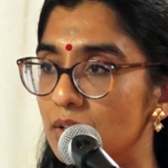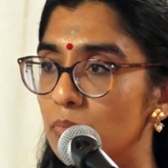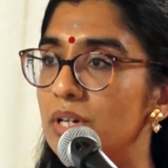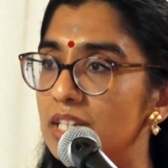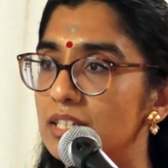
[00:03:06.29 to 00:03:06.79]

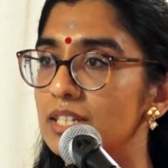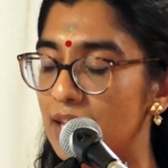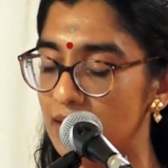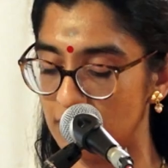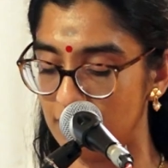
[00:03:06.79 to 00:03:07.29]
and we need to
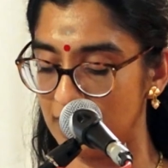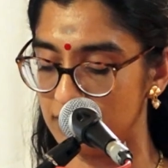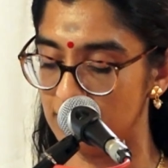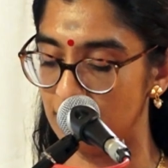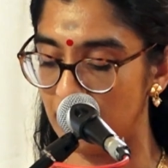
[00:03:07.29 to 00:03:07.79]
take the
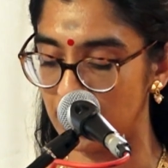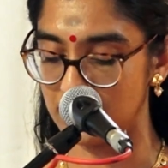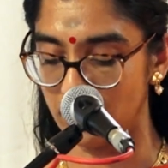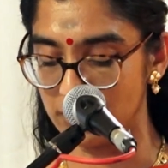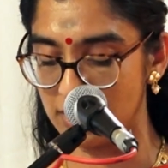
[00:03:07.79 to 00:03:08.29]
baton and pass
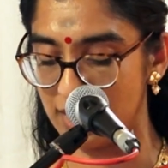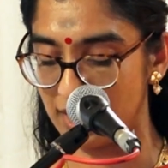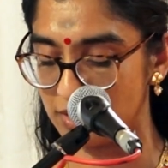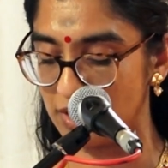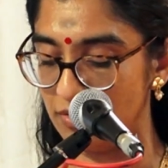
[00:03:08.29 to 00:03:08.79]
it on to the
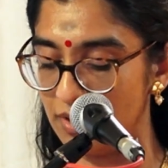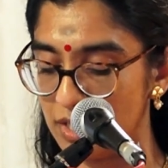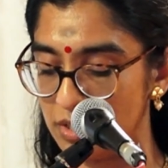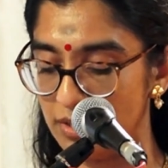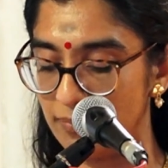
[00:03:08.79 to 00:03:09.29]
next
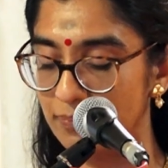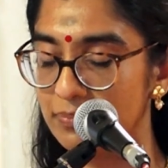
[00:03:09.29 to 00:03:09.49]
generation.